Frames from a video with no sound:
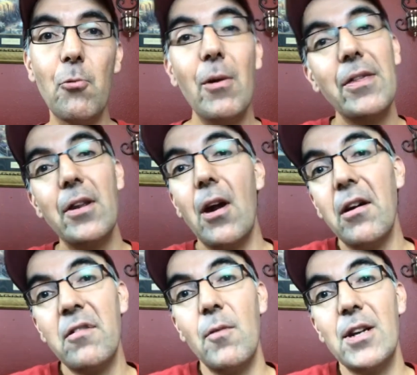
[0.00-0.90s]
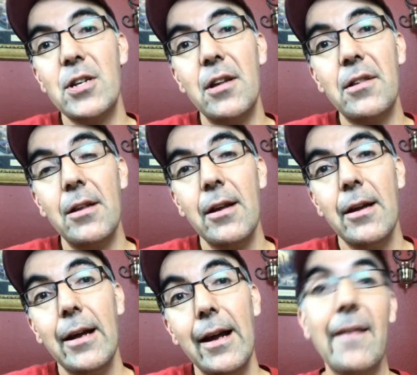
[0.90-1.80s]
When the dog switches,
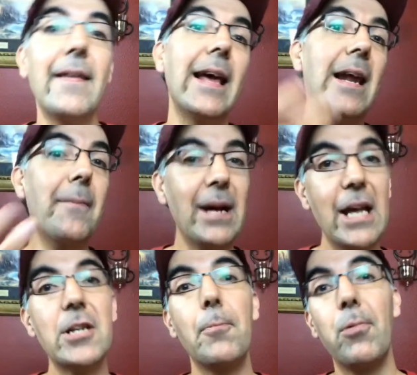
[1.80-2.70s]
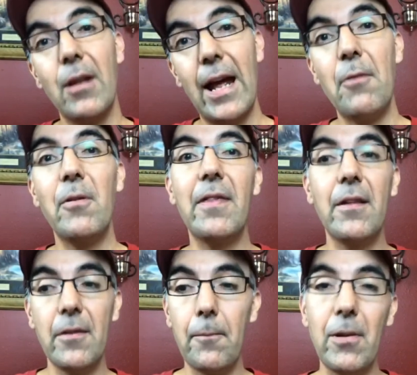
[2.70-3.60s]
then I begin to play with
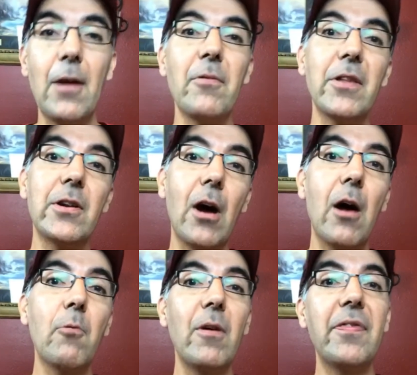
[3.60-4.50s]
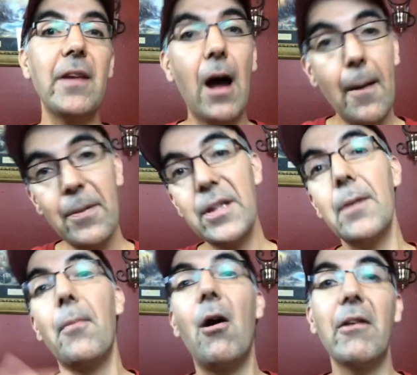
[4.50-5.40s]
the dog with the
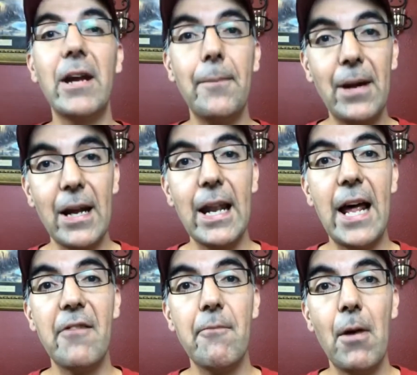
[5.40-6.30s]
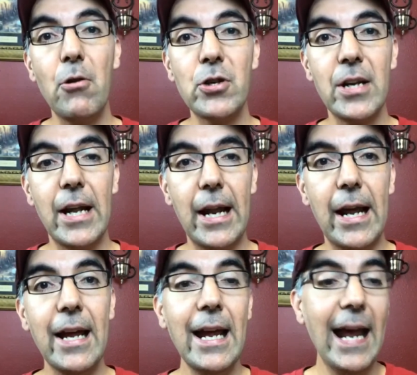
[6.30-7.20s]
opposite ball, keeping a lot of motion in it.
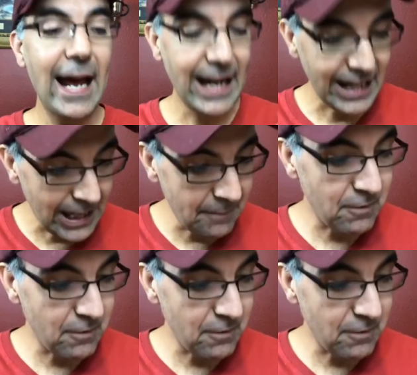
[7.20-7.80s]
And I keep